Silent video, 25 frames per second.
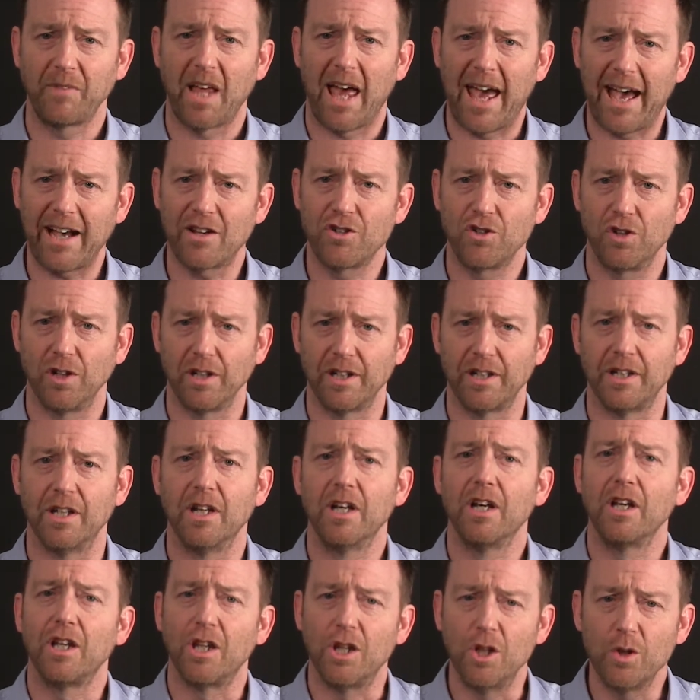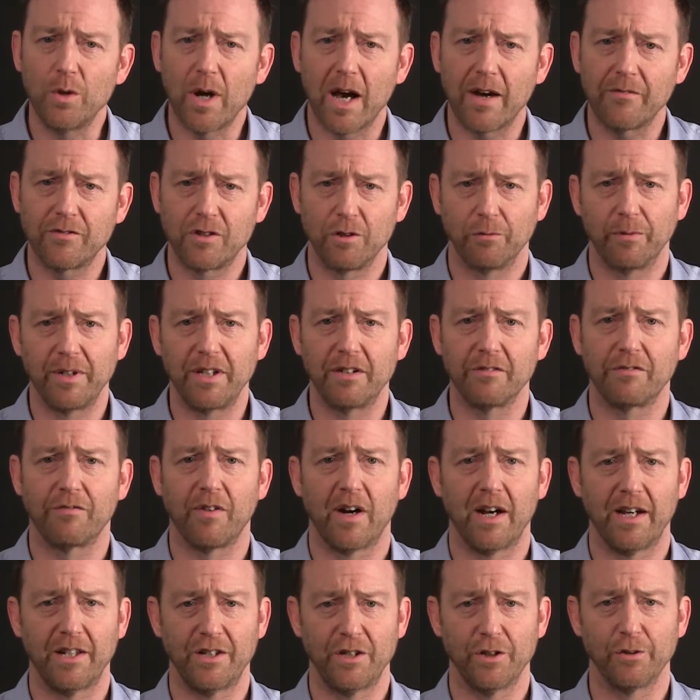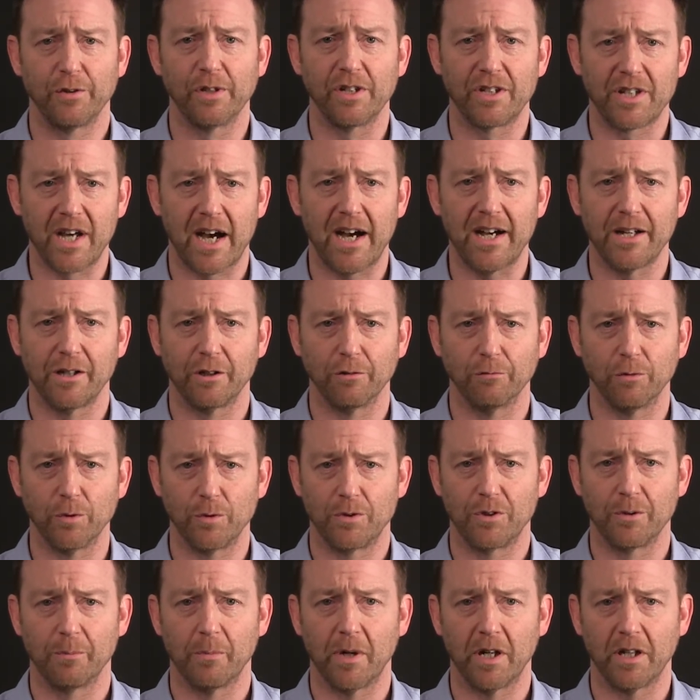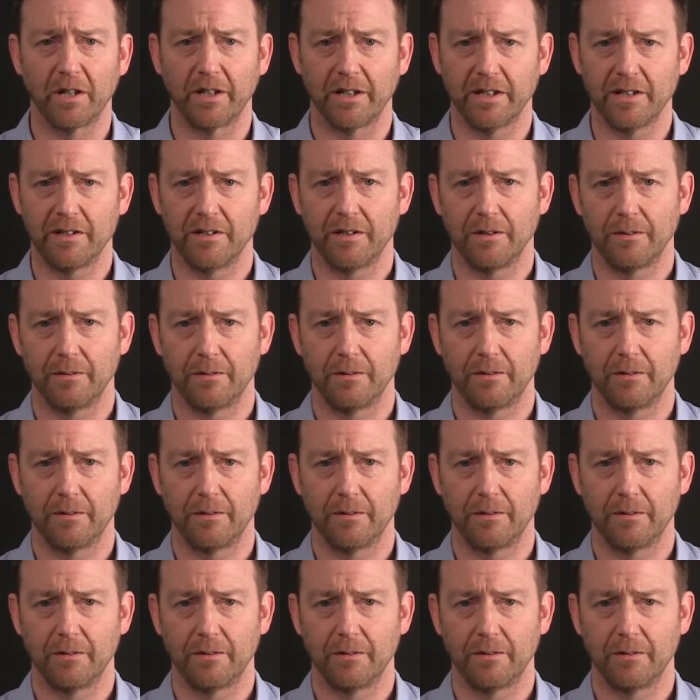Actually, you have to redefine your entire route to market.